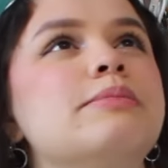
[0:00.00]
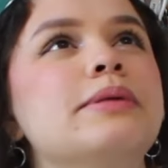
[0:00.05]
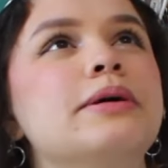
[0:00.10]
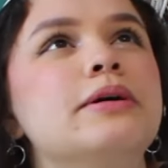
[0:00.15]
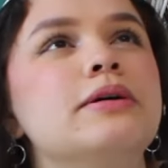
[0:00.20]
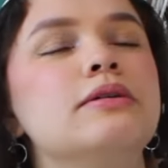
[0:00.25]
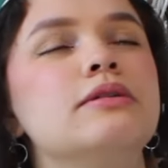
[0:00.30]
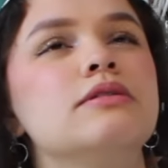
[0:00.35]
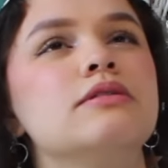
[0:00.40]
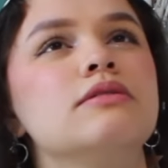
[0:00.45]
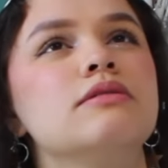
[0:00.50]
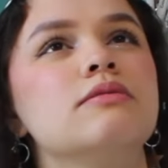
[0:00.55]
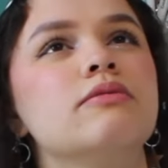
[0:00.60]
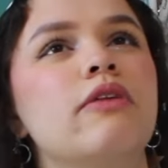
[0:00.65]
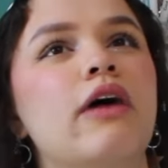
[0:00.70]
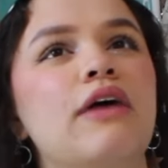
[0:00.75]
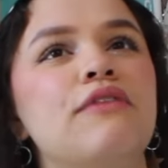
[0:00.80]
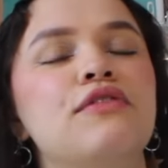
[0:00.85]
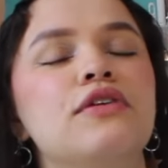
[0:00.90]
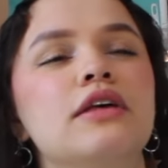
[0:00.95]
moon?
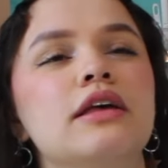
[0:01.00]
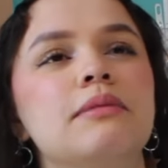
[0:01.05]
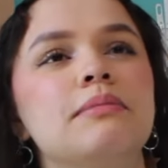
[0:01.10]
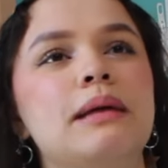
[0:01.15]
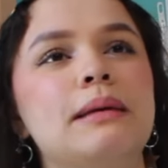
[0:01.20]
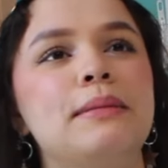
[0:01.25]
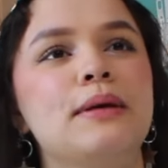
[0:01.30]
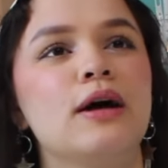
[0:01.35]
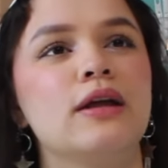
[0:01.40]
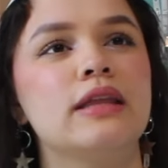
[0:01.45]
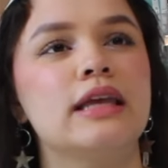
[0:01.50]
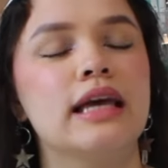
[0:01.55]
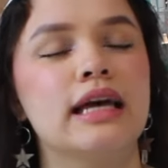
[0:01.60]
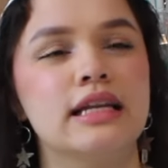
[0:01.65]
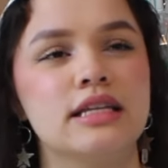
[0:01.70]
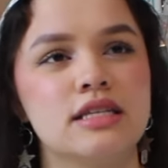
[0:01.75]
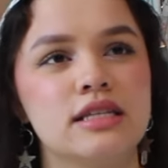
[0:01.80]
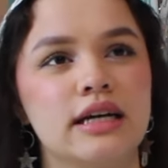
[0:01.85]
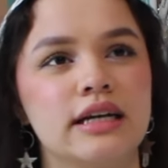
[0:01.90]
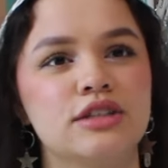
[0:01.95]
I feel like maybe on the
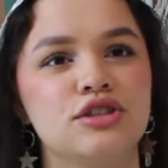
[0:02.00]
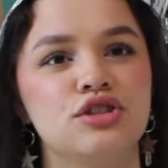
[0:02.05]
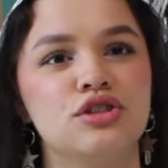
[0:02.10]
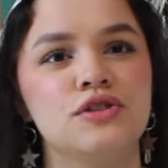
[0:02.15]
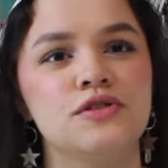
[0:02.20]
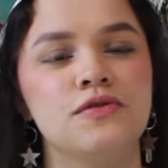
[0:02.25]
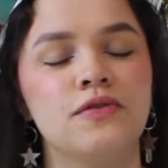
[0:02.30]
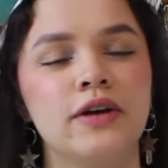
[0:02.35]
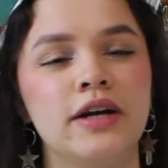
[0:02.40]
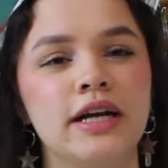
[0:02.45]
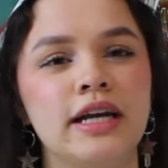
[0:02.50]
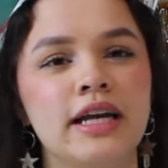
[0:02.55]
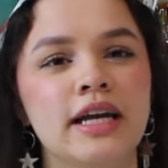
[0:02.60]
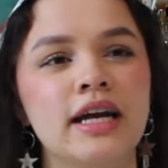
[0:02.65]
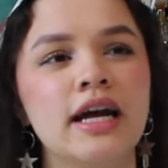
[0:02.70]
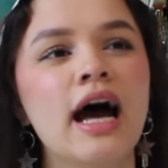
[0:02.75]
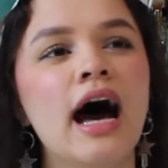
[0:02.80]
inside she's very,